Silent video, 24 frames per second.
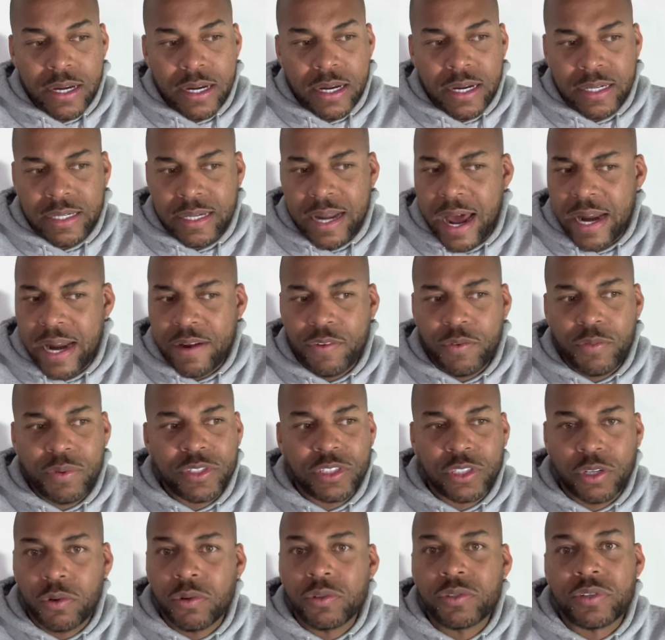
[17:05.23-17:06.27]
Not everyone's
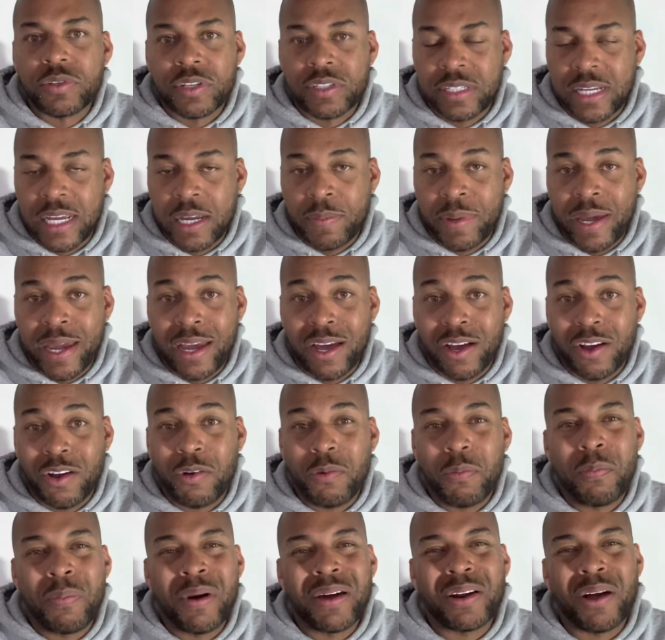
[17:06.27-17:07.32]
going through the same hell,
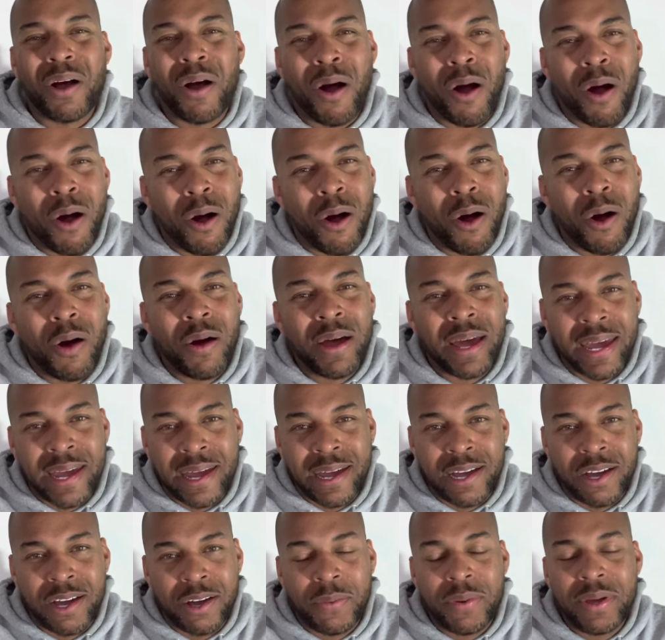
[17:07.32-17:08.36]
but all
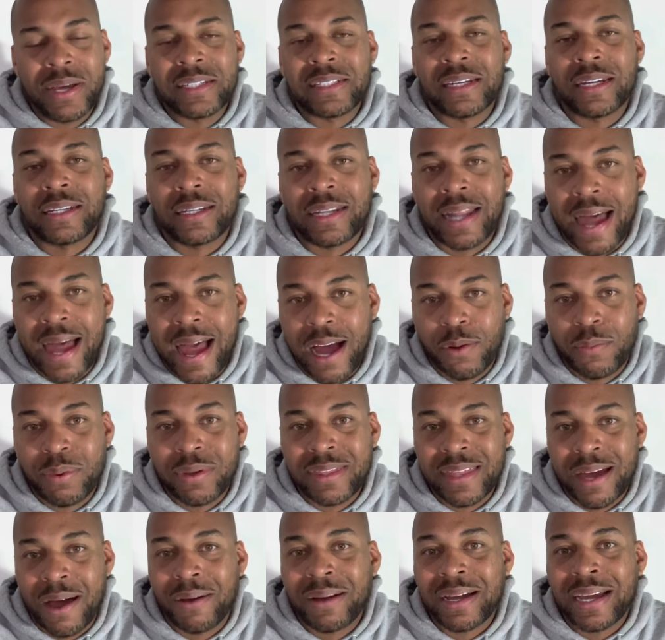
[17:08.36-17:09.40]
hell is a lack
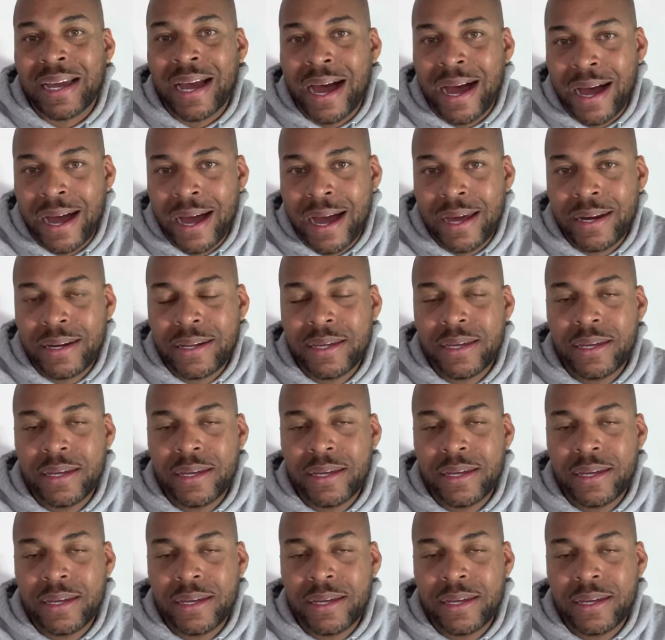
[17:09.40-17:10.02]
without God.